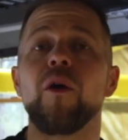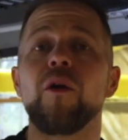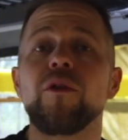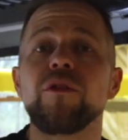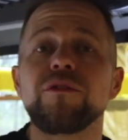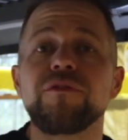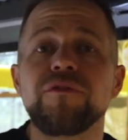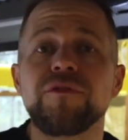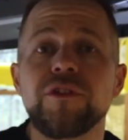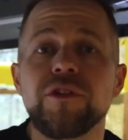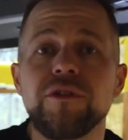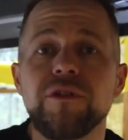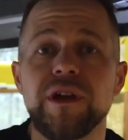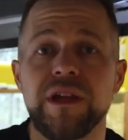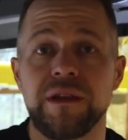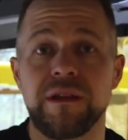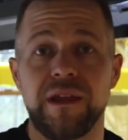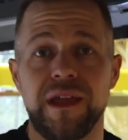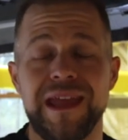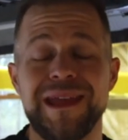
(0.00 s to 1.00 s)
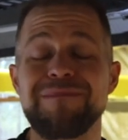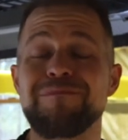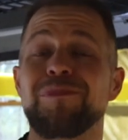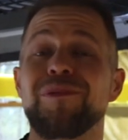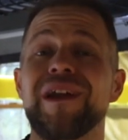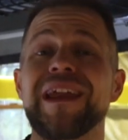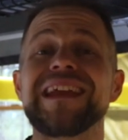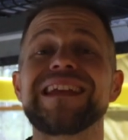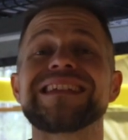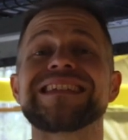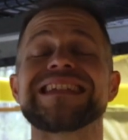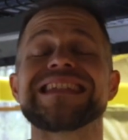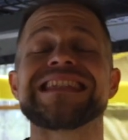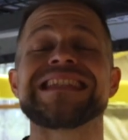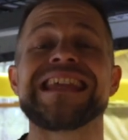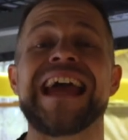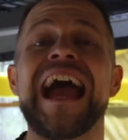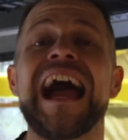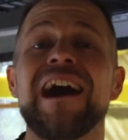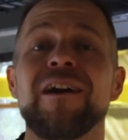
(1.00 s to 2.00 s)
Old fluid, it breaks
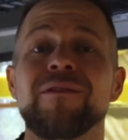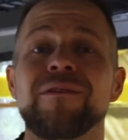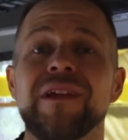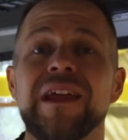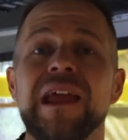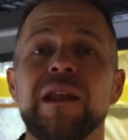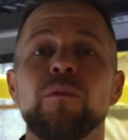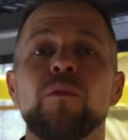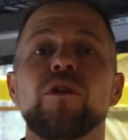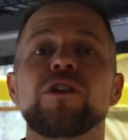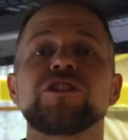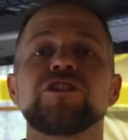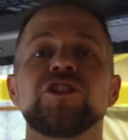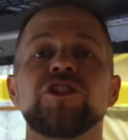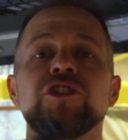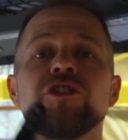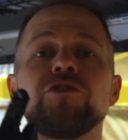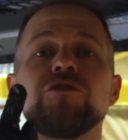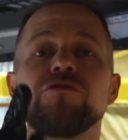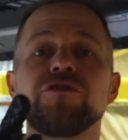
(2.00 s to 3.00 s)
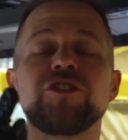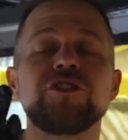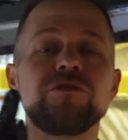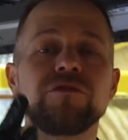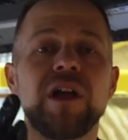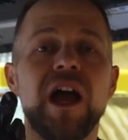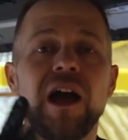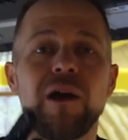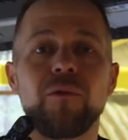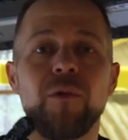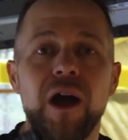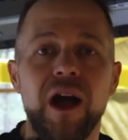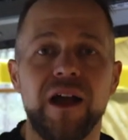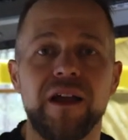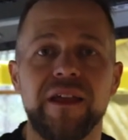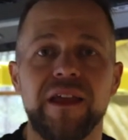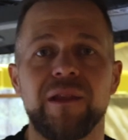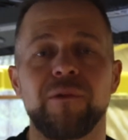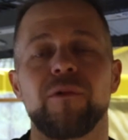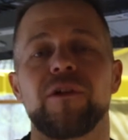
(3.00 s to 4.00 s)
down. And what you do not
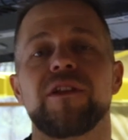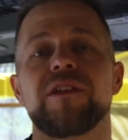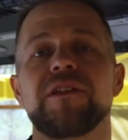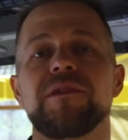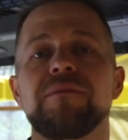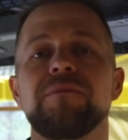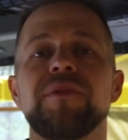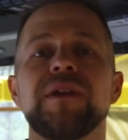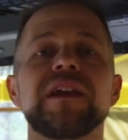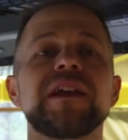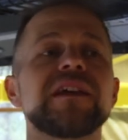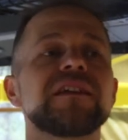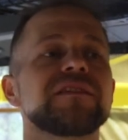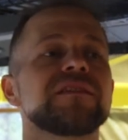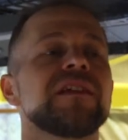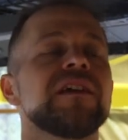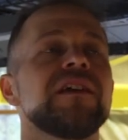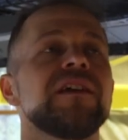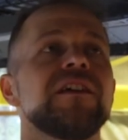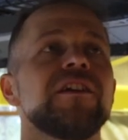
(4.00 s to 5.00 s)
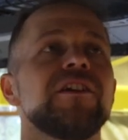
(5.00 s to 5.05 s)
want, and one of the biggest